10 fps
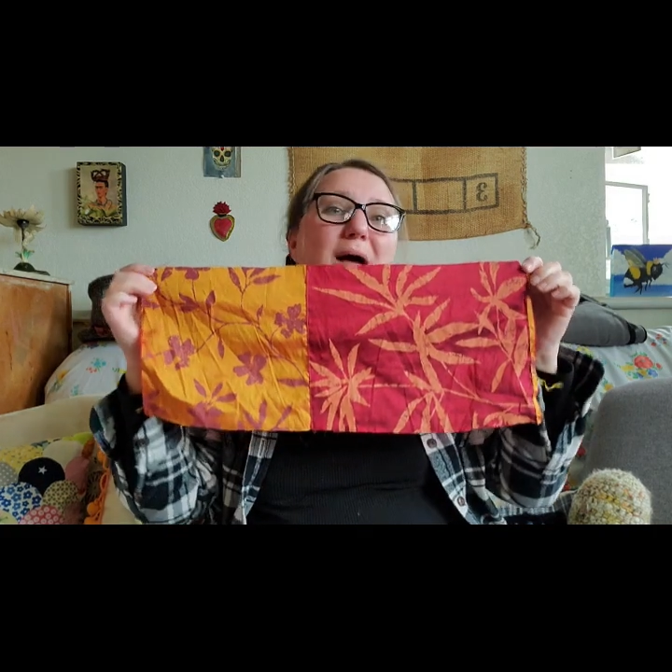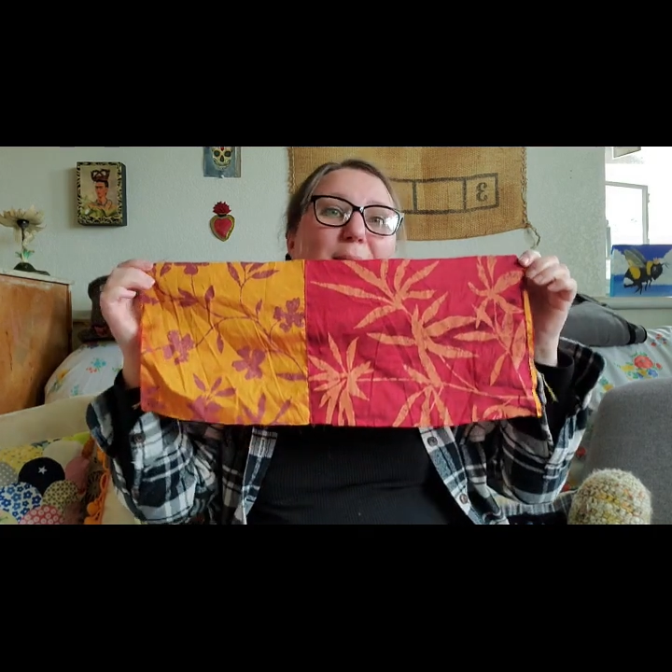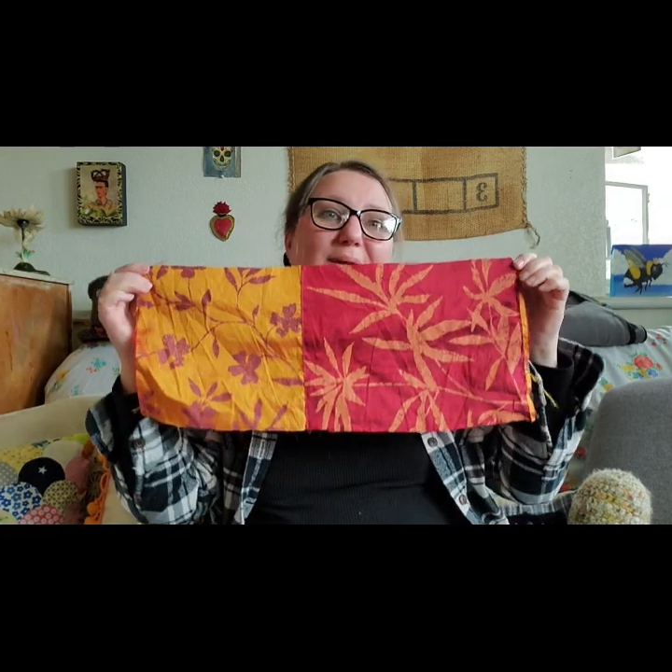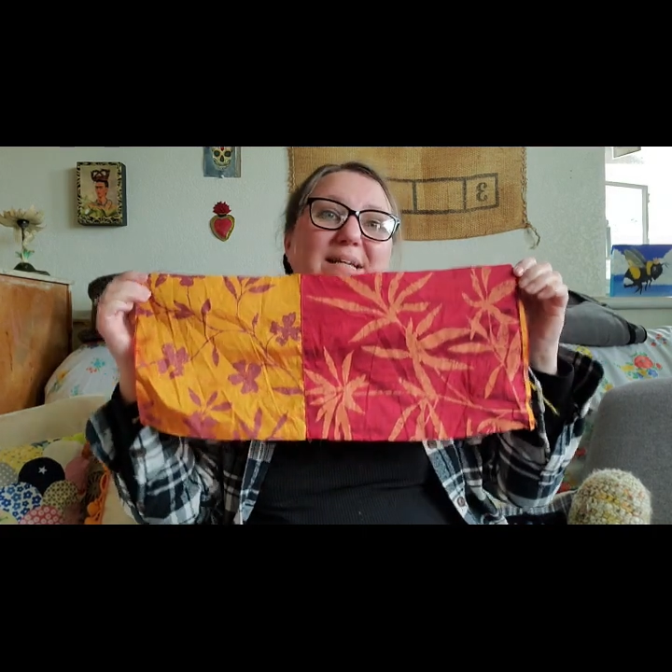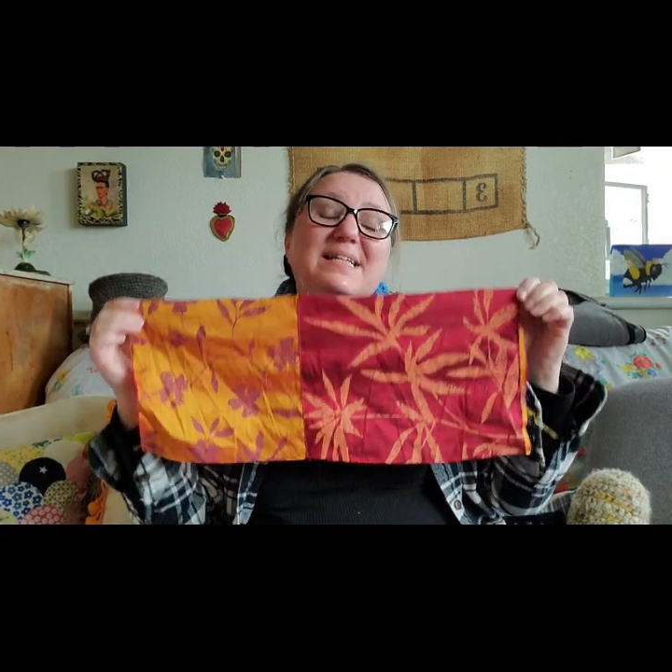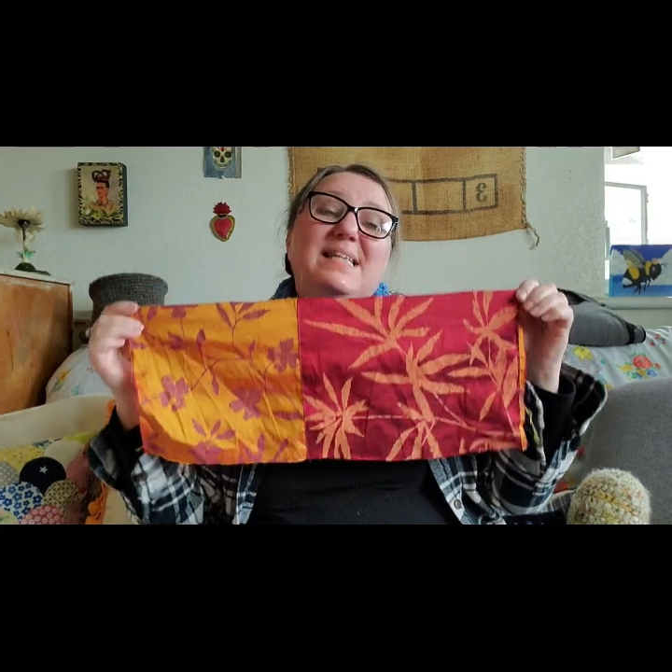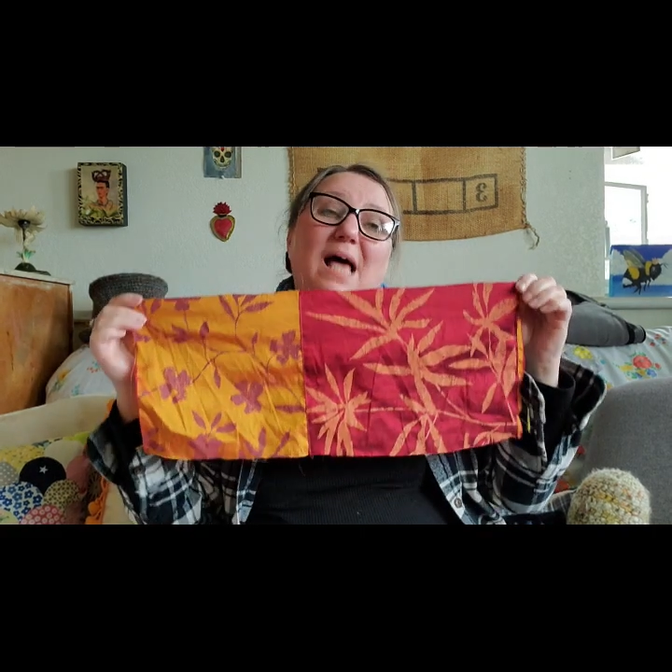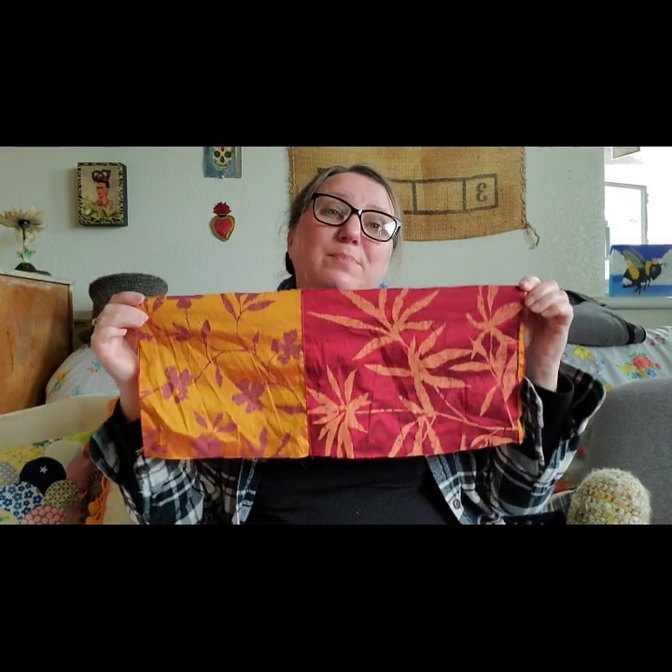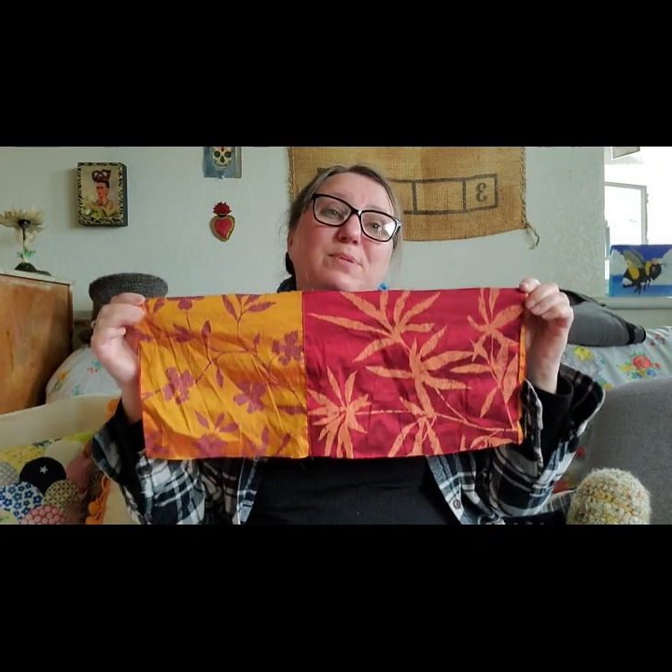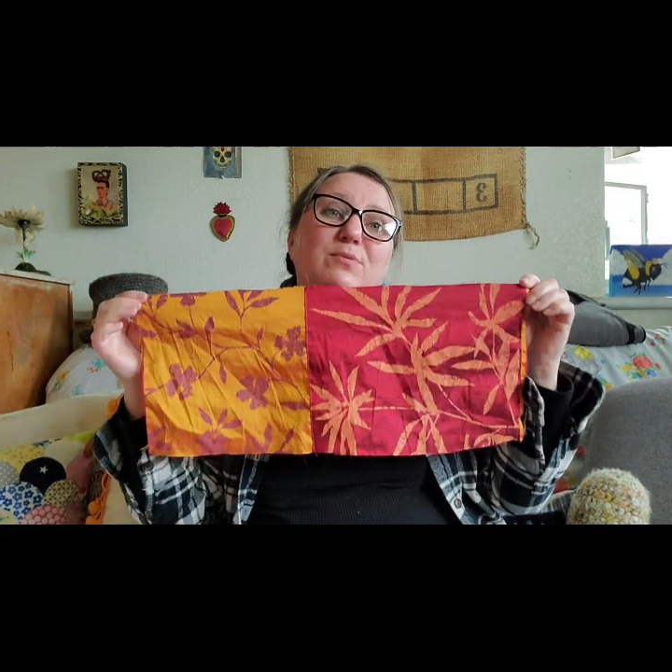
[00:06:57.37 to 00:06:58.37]
but it is
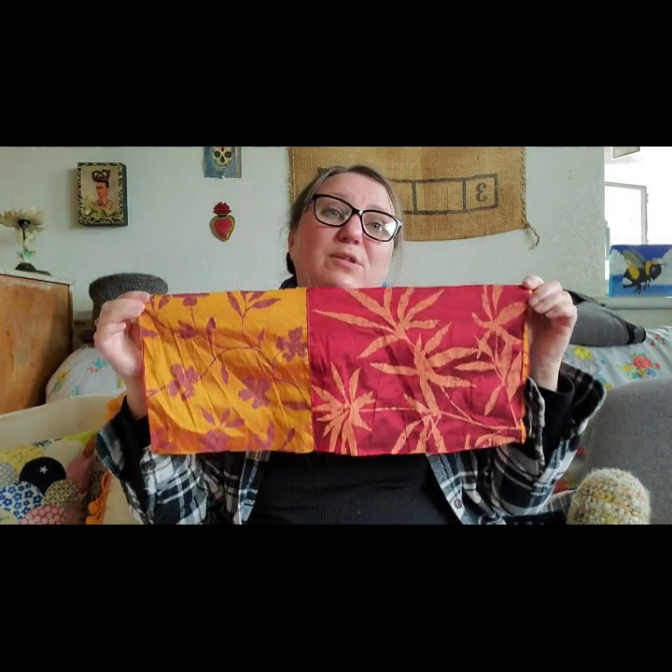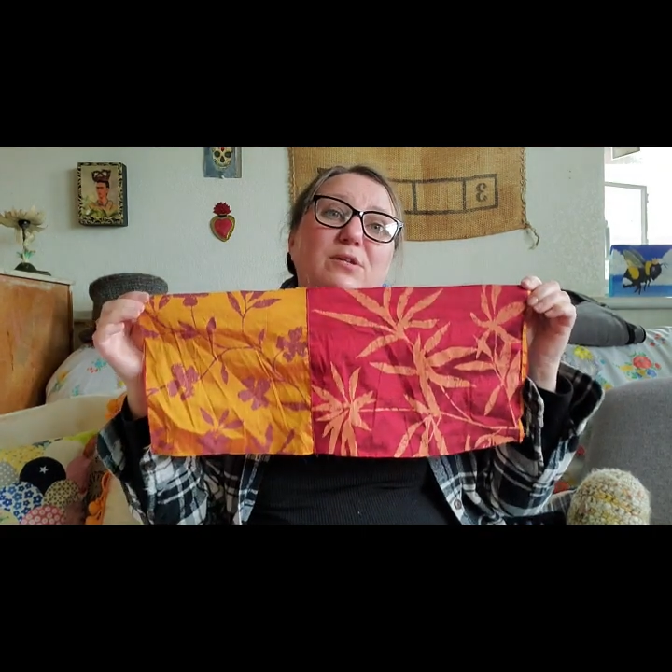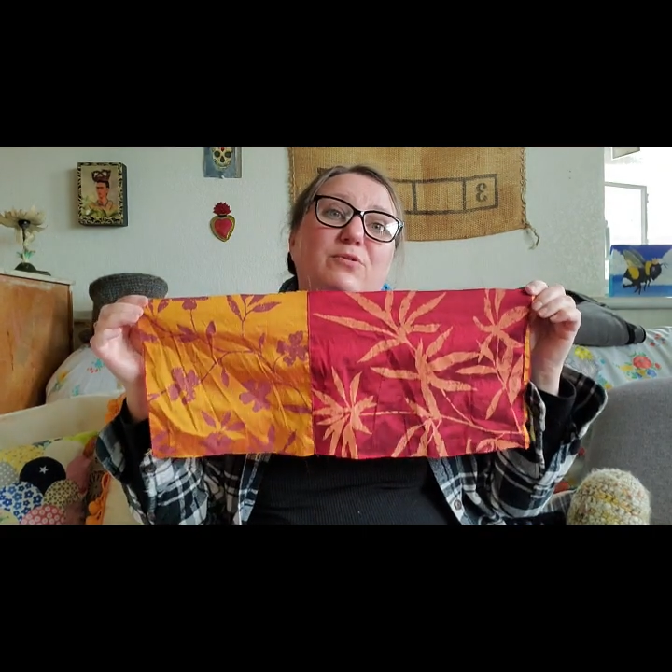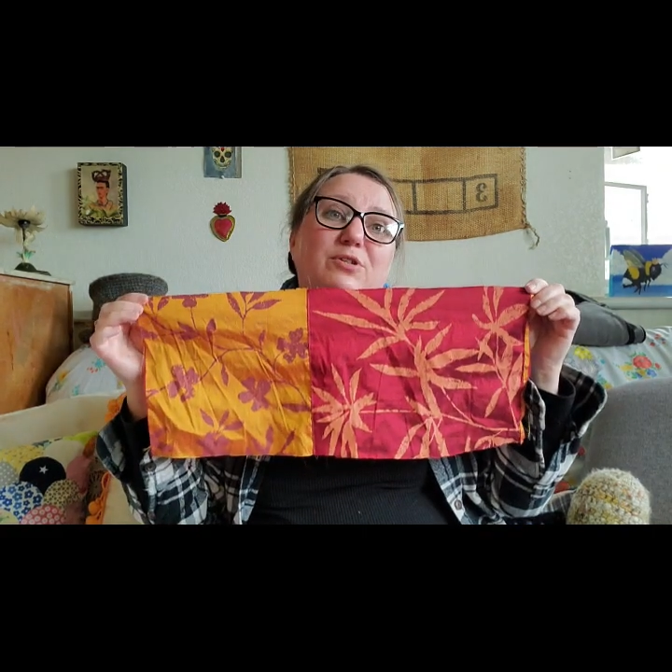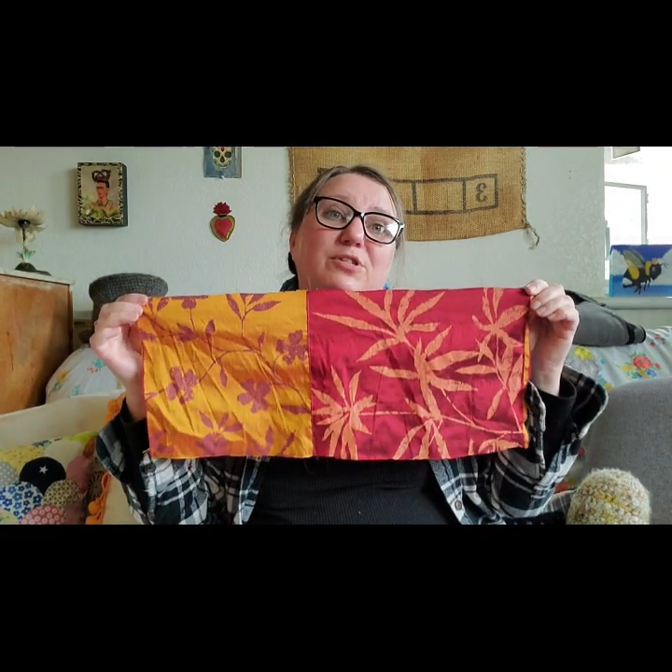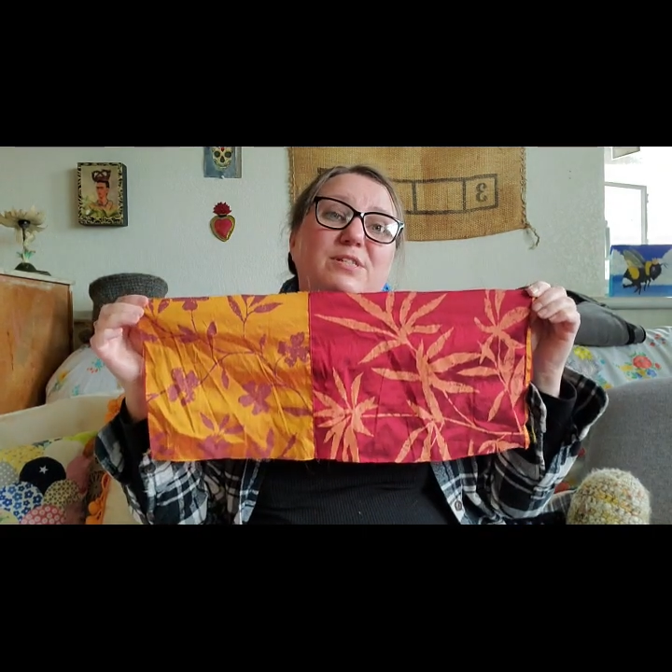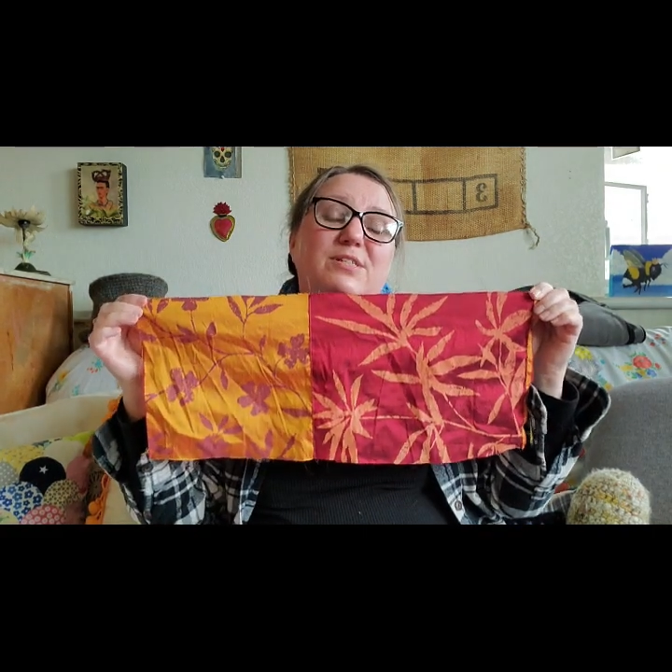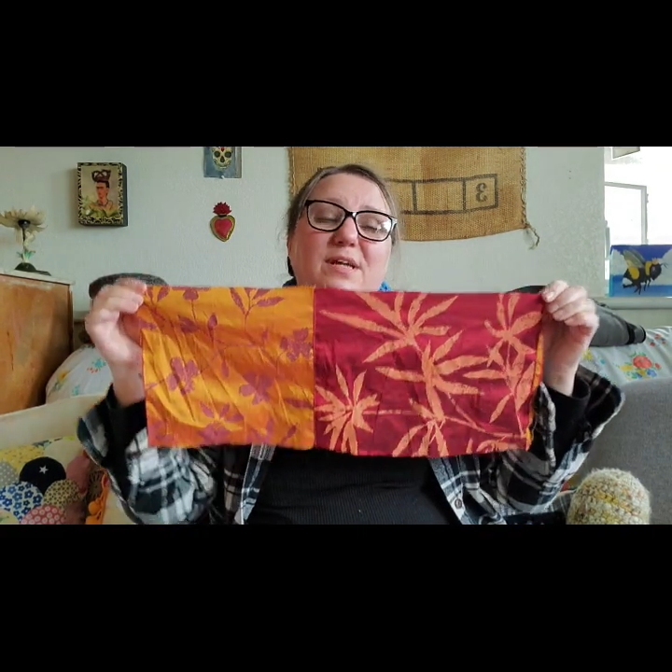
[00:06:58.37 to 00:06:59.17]
absolutely gorgeous,